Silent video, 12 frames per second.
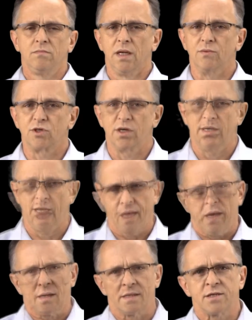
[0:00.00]
It was a good day.
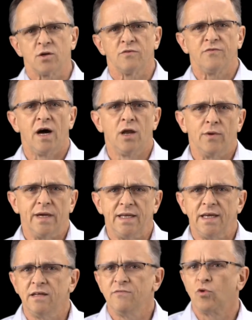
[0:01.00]
Consider the following and
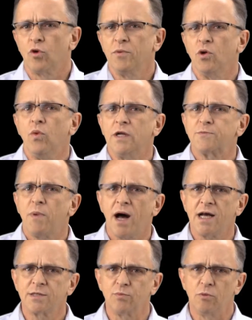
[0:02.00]
get informed on what's
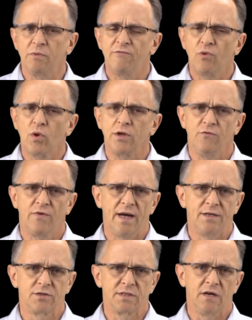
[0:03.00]
possible before you
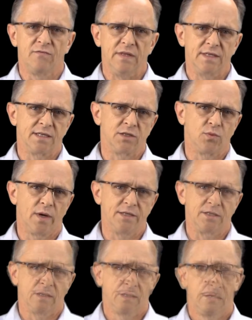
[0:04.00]
find yourself in this
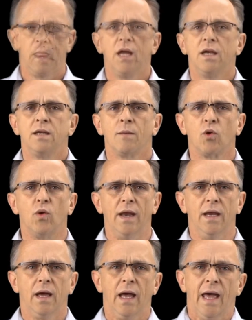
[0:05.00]
situation. Number 1,
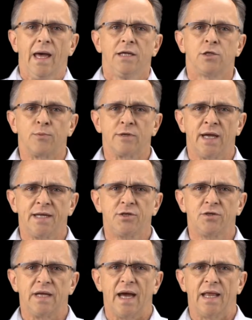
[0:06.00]
to protect
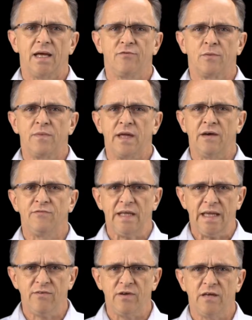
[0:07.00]
your data from theft
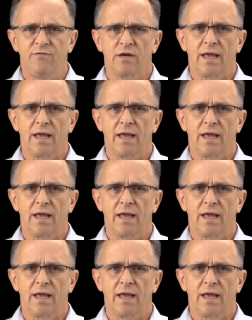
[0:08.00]
even if your